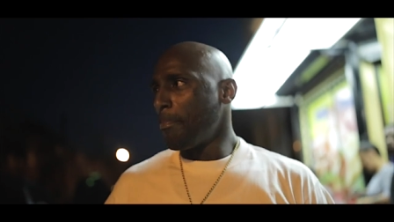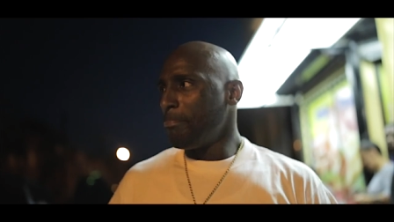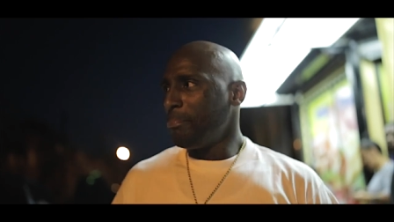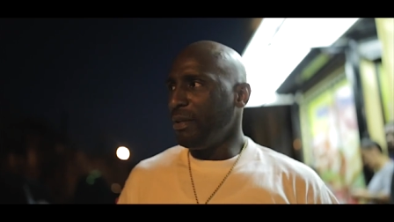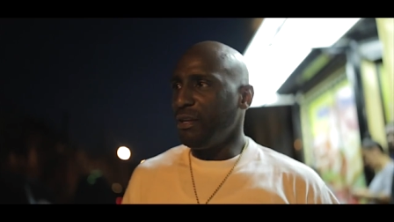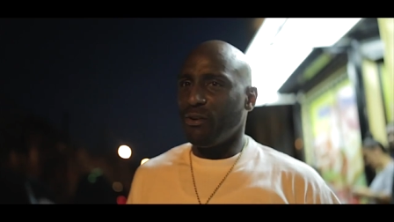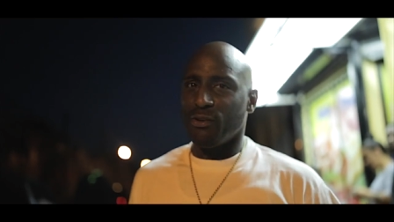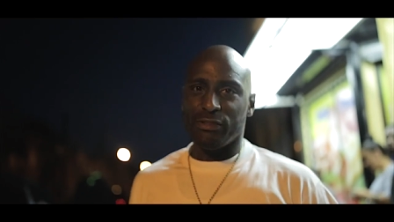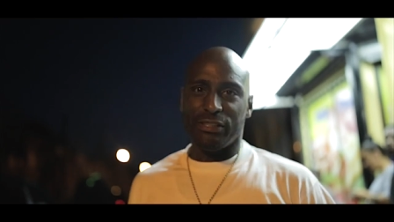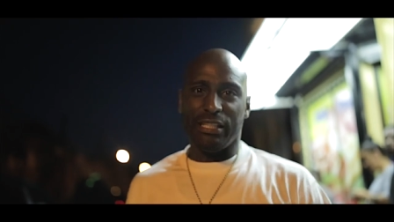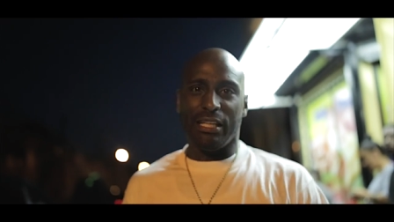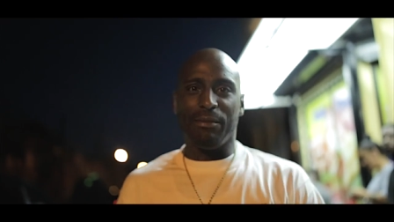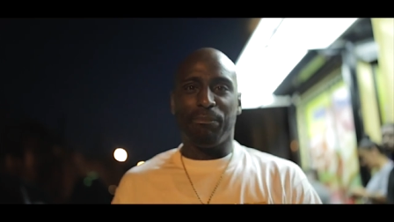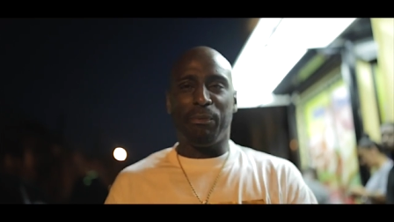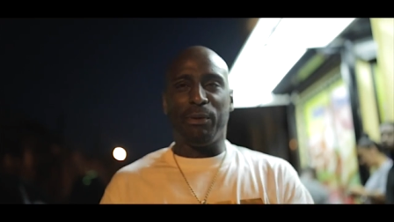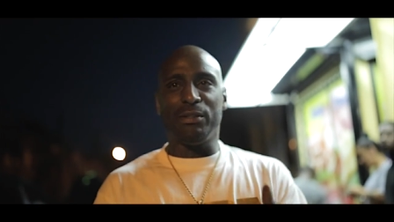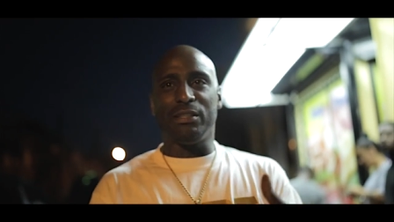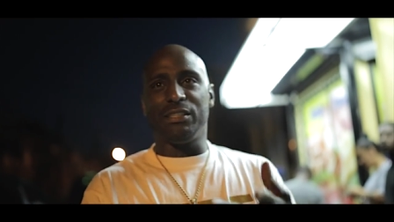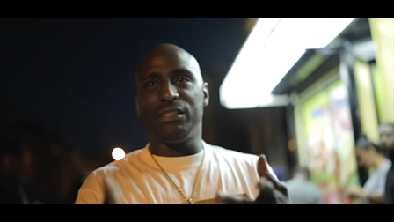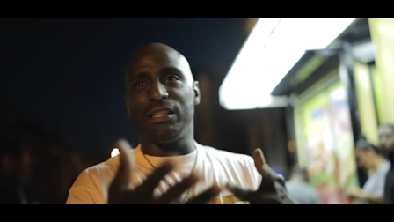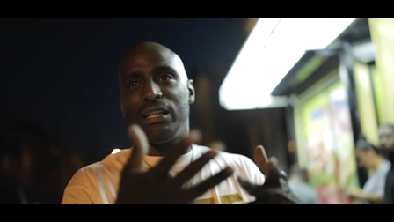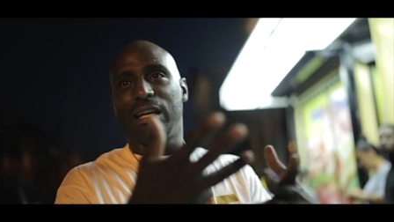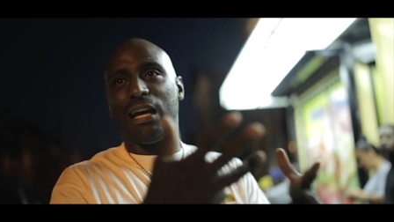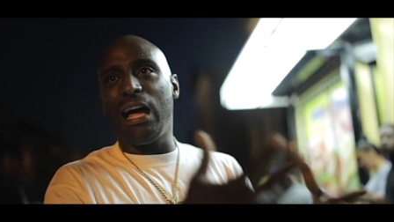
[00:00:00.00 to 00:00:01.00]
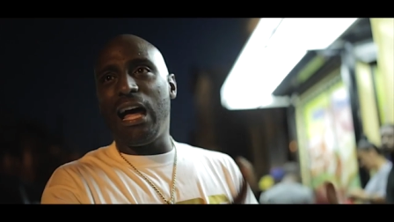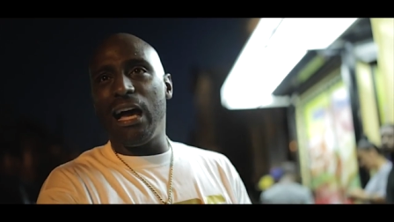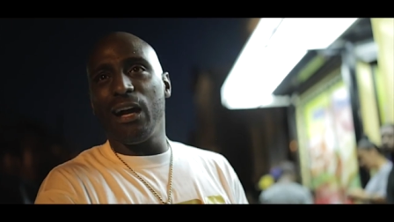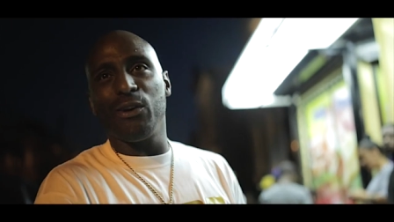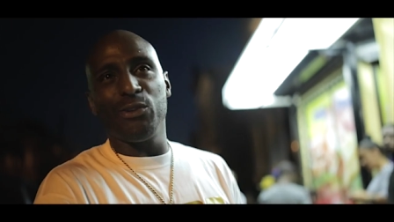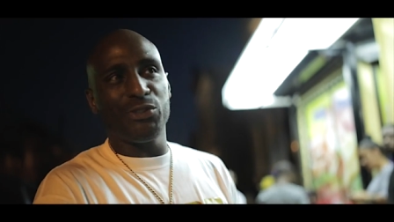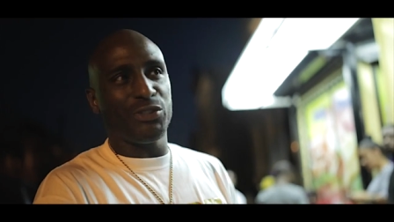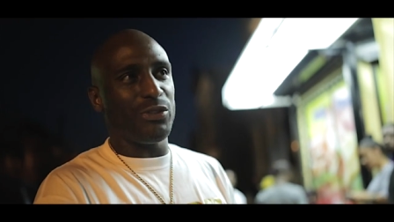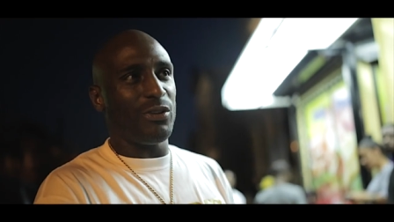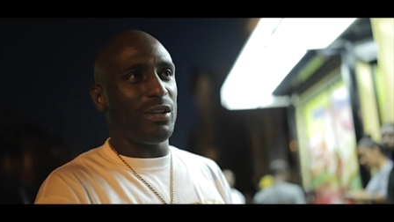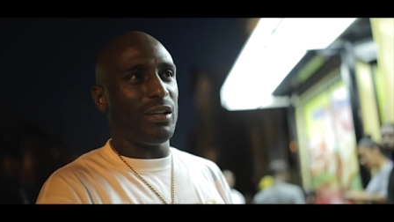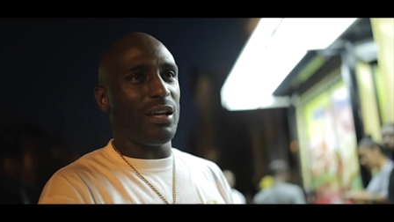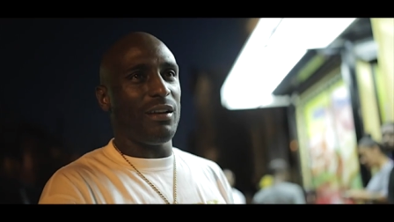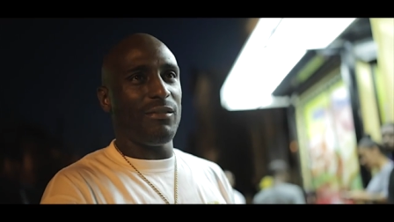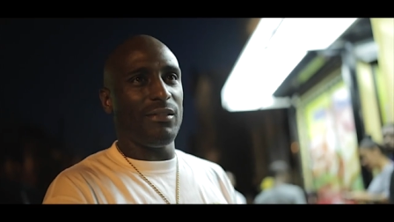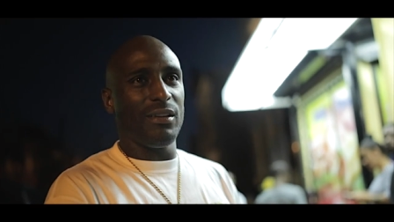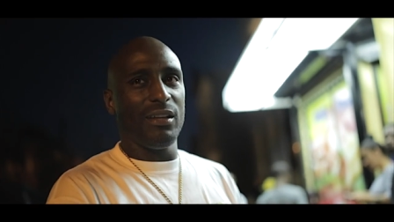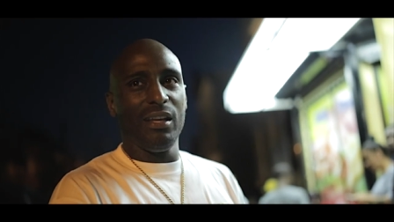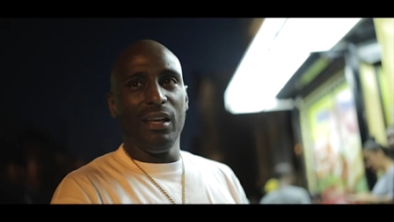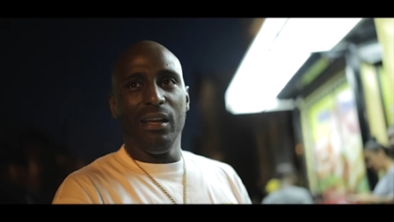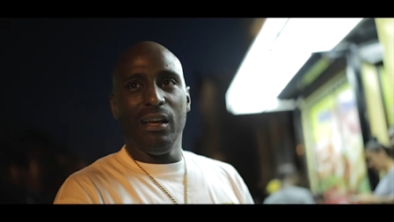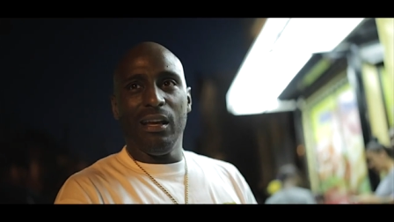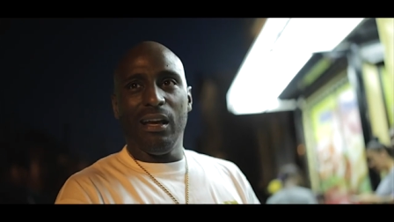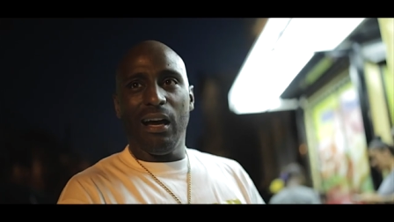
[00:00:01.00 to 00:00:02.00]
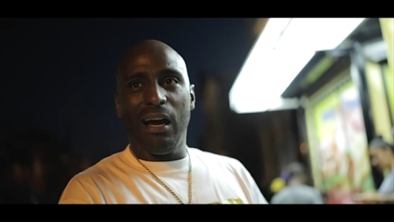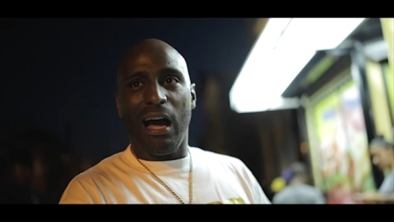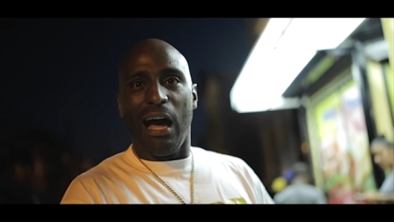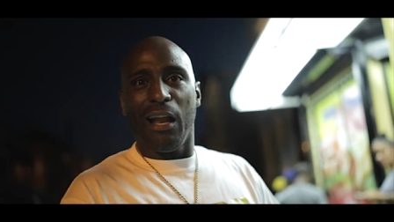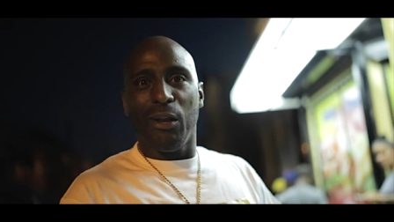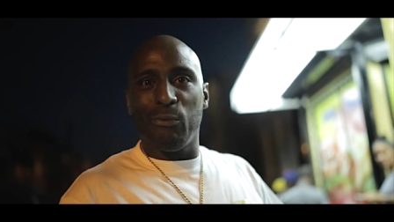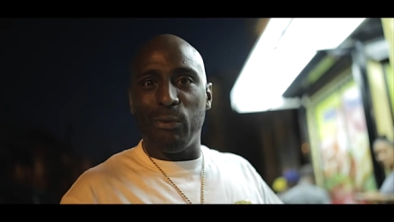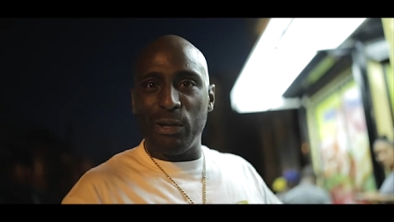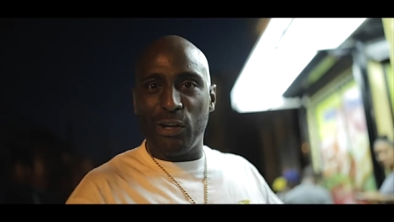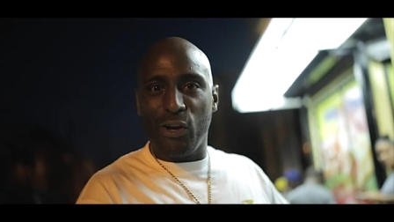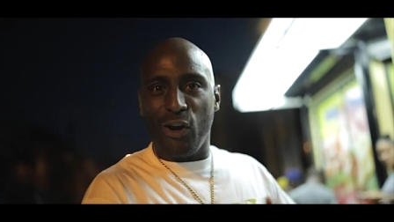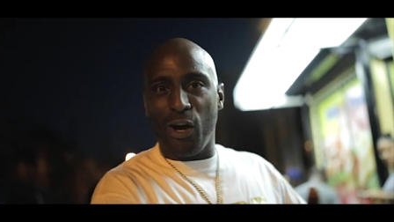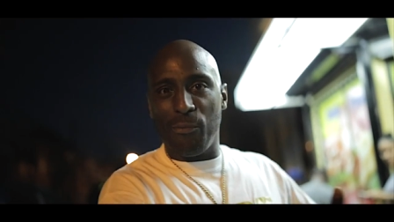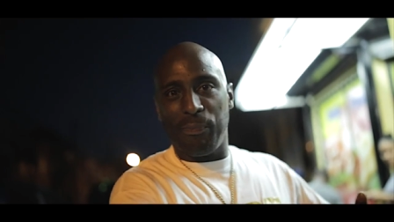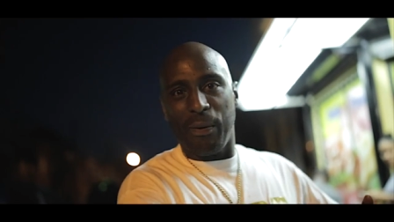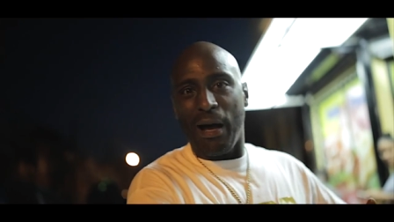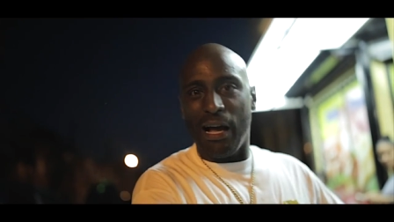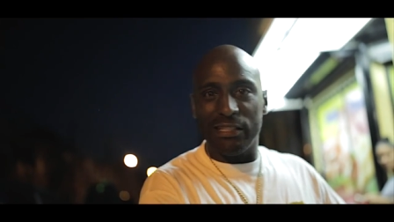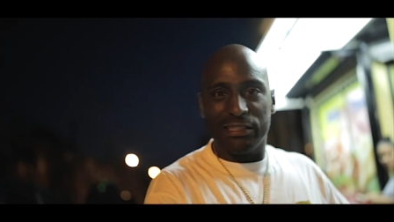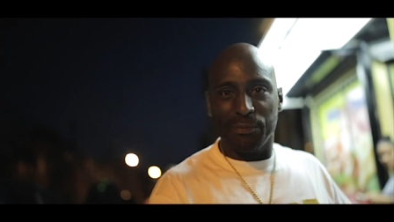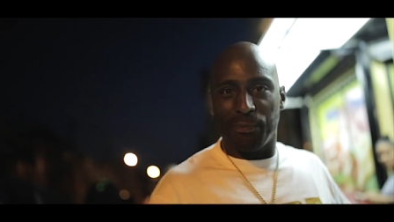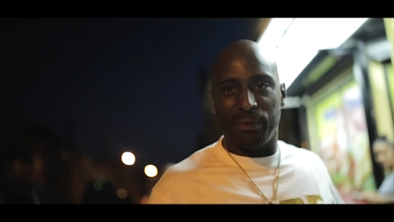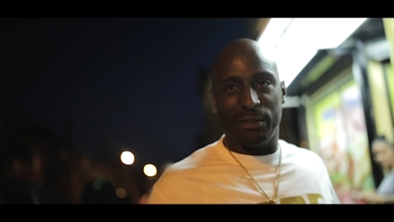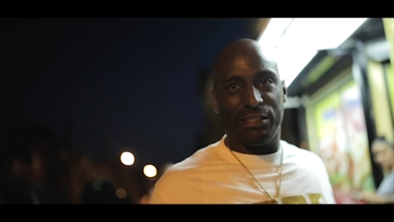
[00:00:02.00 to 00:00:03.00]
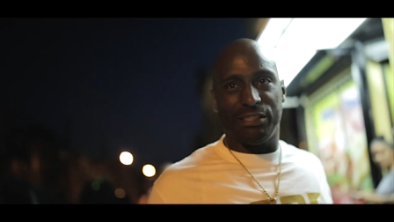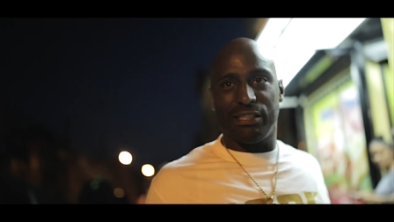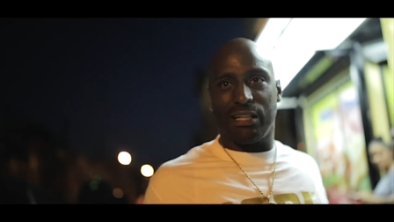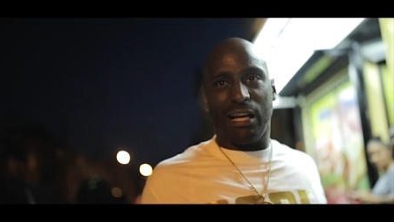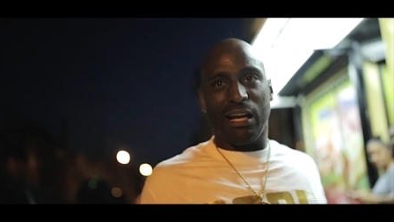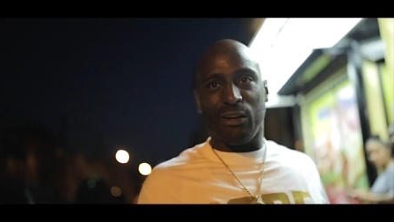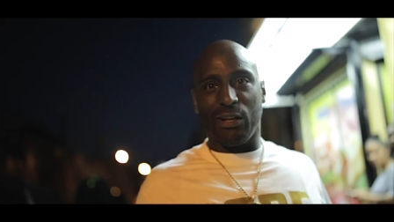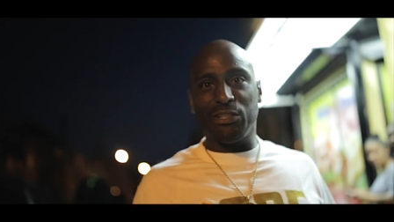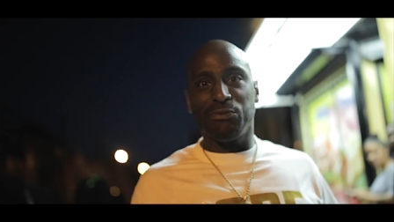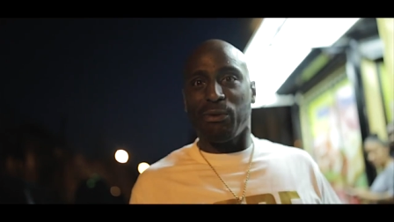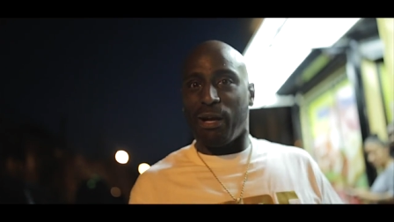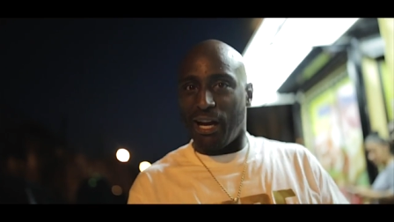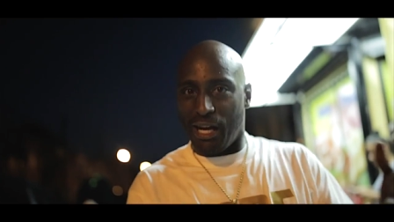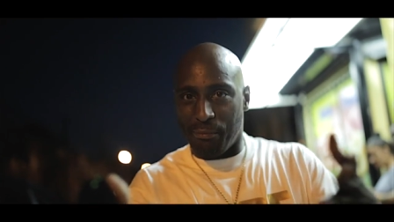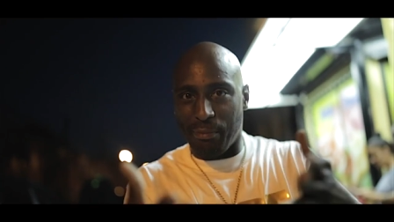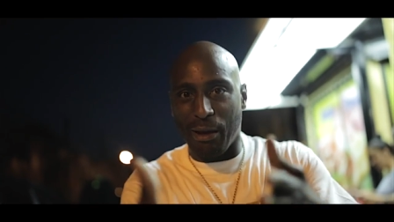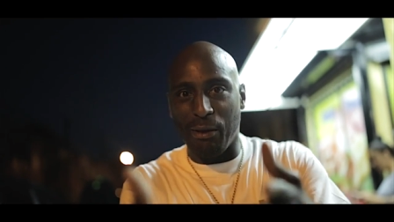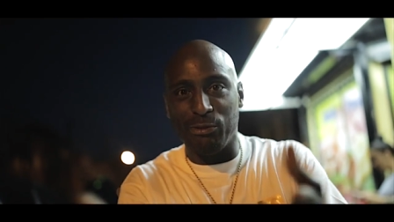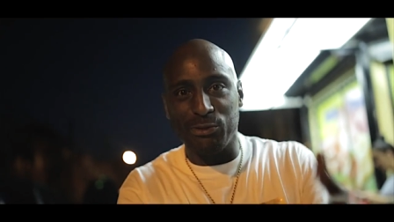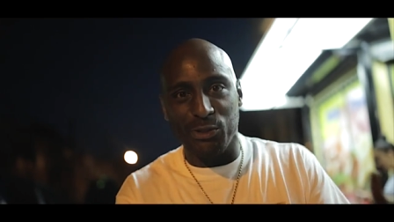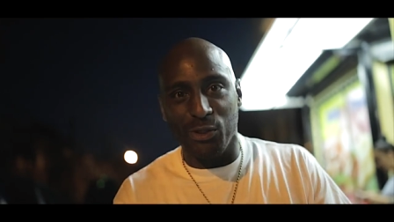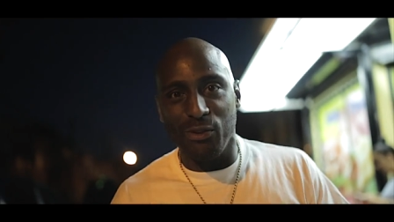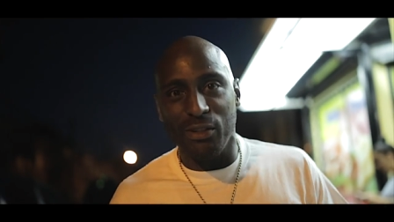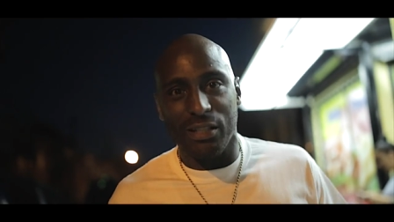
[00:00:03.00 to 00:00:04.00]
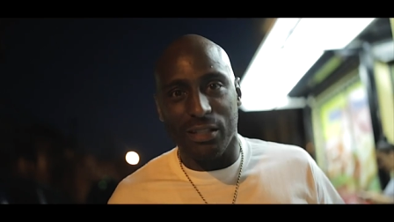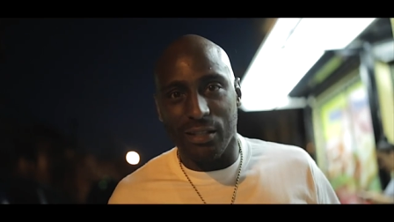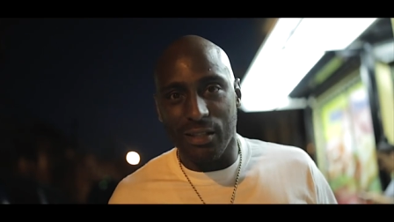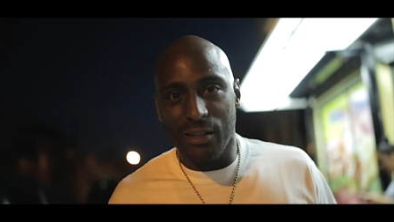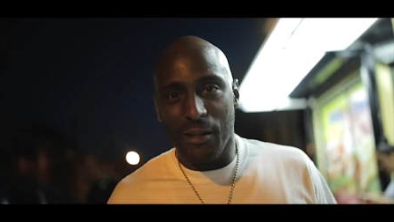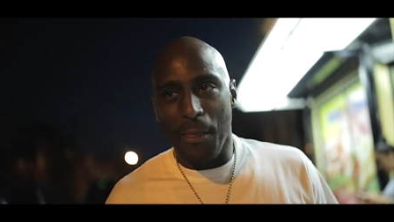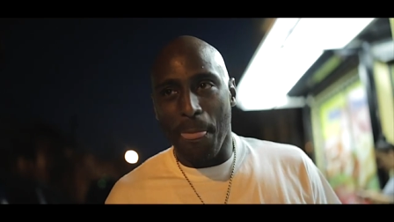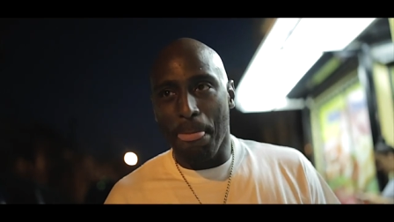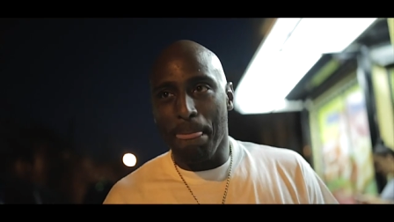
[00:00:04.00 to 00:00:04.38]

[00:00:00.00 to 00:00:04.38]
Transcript: Then you gonna see he put the Chicago show together. I don't want to call Pasta for the Chicago. That's why everybody was on it.